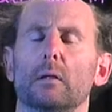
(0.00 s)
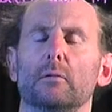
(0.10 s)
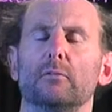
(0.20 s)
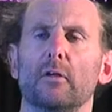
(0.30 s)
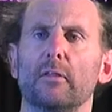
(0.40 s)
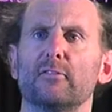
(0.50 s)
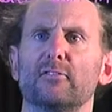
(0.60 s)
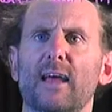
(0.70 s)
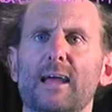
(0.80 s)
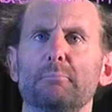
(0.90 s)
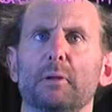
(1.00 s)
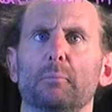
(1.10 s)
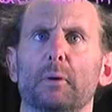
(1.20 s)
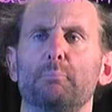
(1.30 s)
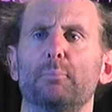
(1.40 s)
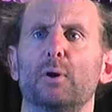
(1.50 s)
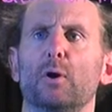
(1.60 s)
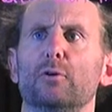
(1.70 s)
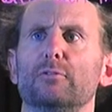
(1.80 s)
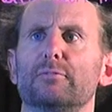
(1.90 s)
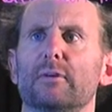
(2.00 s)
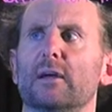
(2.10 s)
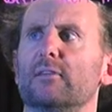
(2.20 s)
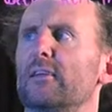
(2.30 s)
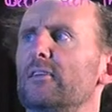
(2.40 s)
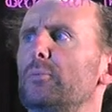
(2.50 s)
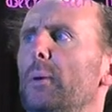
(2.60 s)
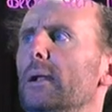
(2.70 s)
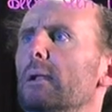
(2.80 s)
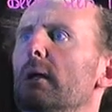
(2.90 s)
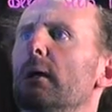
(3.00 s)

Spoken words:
So the statement we prove is this one.